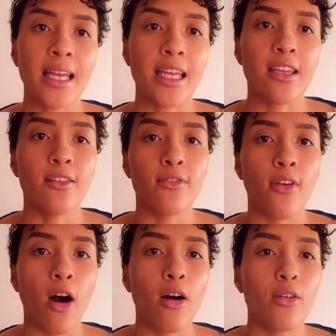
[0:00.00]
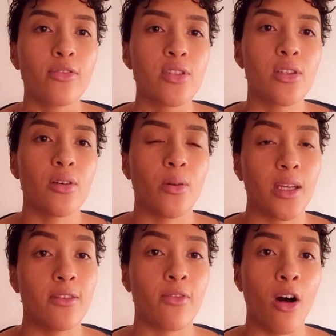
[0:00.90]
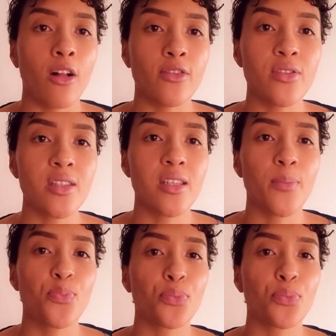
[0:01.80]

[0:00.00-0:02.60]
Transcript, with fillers: involves involves